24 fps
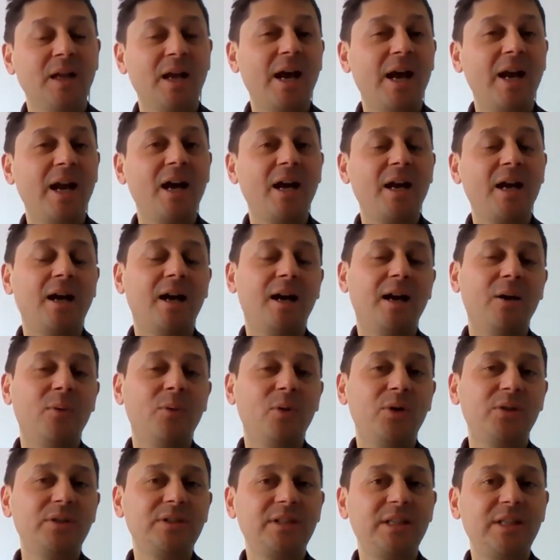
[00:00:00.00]
And I
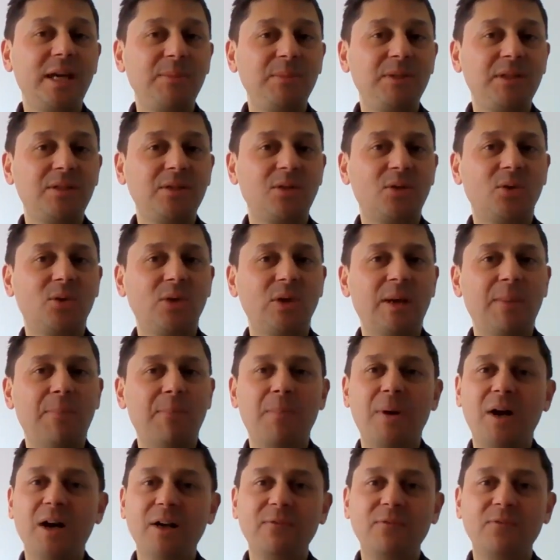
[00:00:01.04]
was tempted to call it
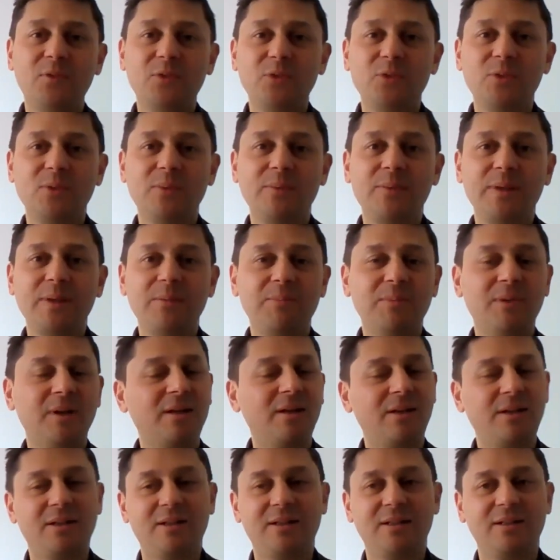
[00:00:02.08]
mindful swimming, but
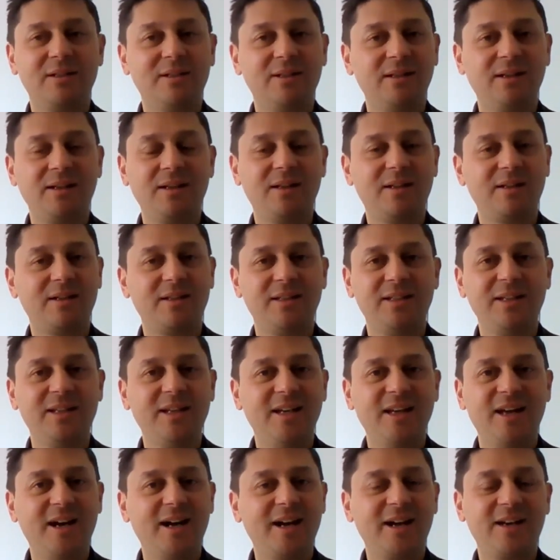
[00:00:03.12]

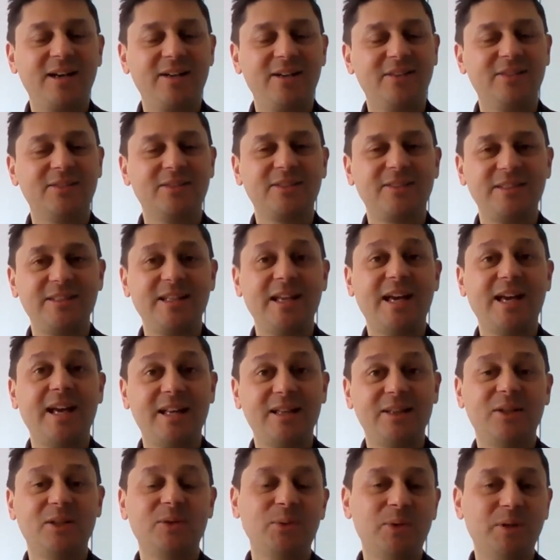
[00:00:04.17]
I can't
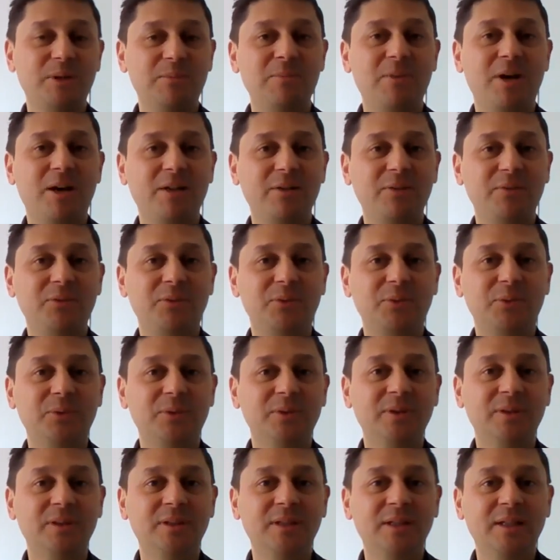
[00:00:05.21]
stand the word mindful.
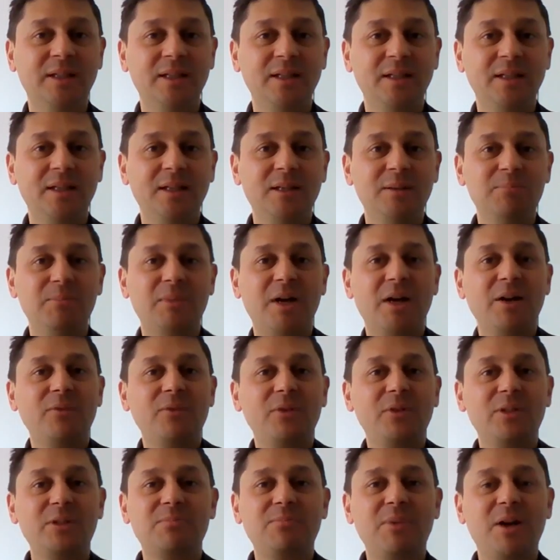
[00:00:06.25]

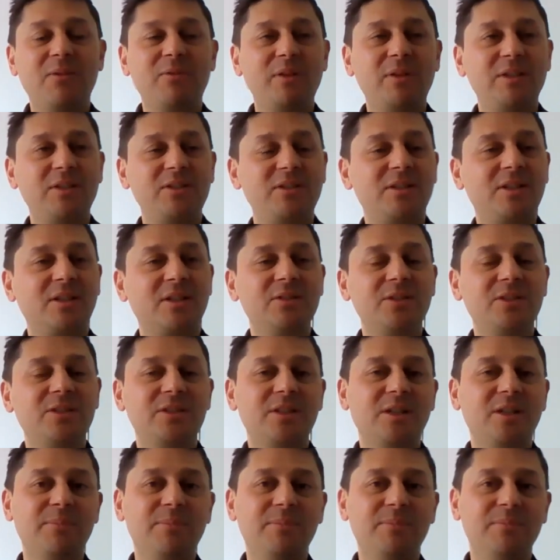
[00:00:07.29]
Mindfulness just conjures
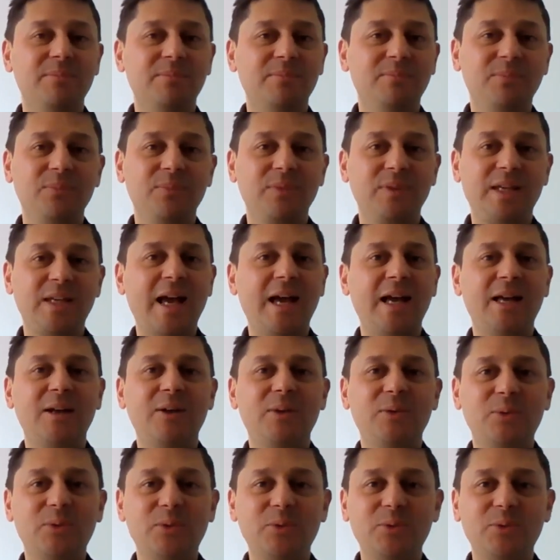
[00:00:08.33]
up
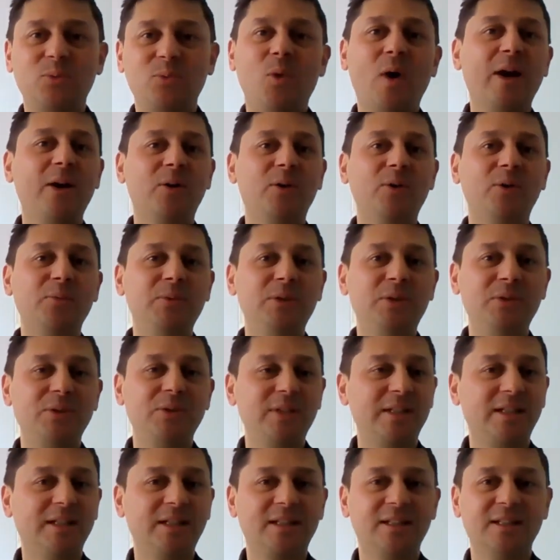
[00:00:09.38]
candle, whale
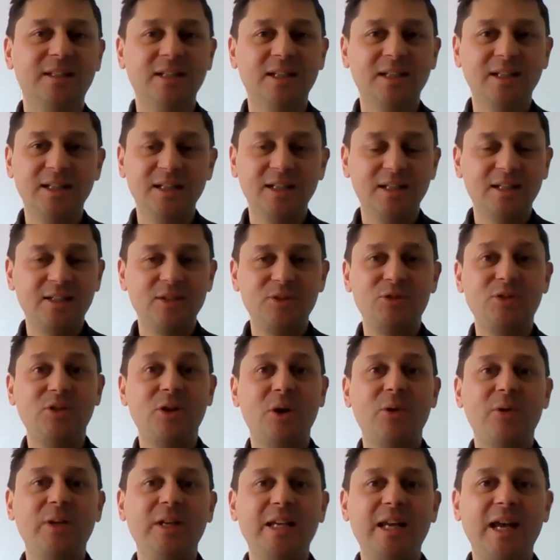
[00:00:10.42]
music,
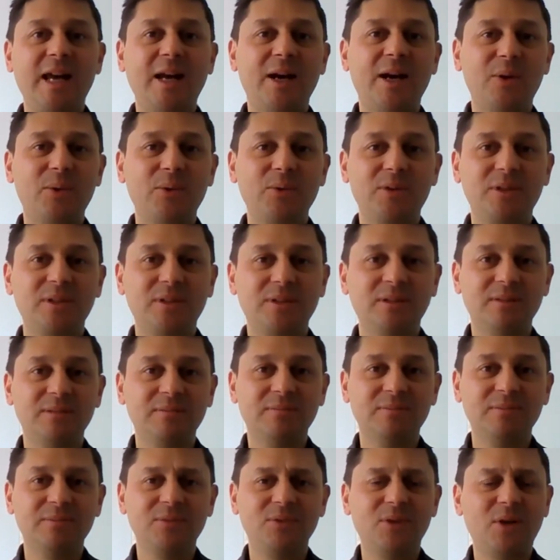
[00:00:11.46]
zoning out,
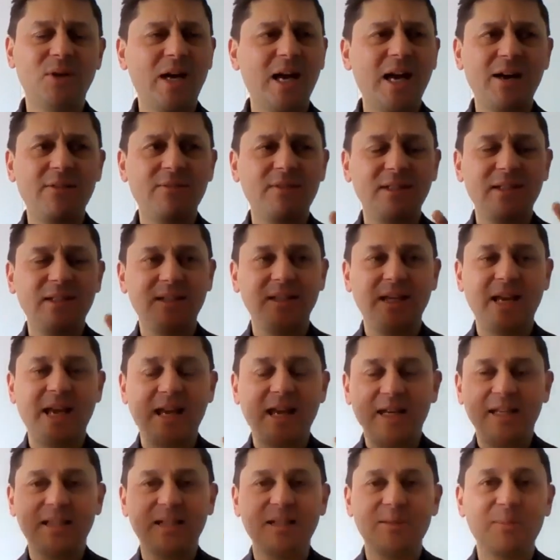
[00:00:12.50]
not having
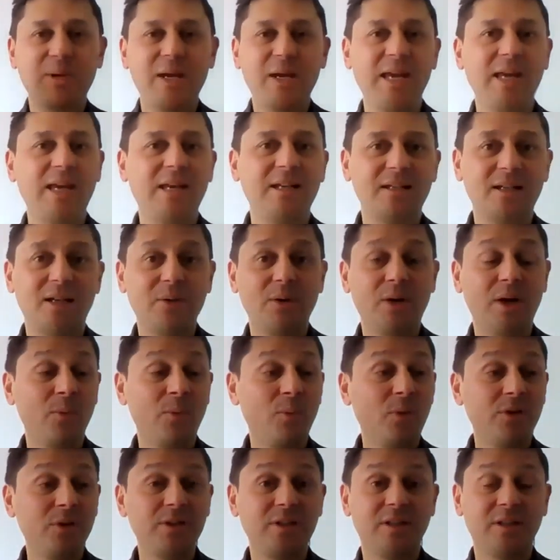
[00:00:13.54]
anything in my head. I
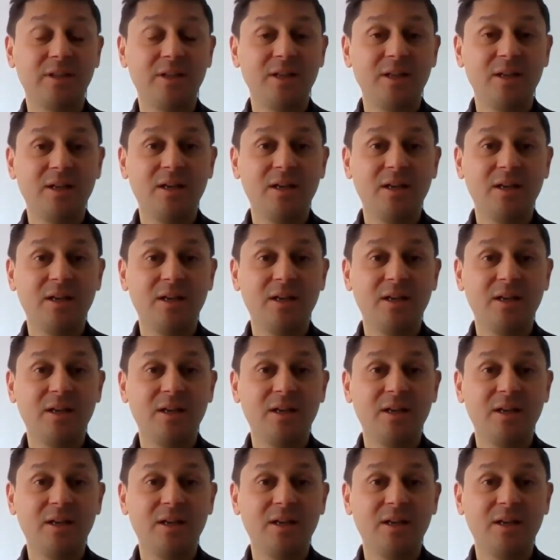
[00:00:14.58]
want a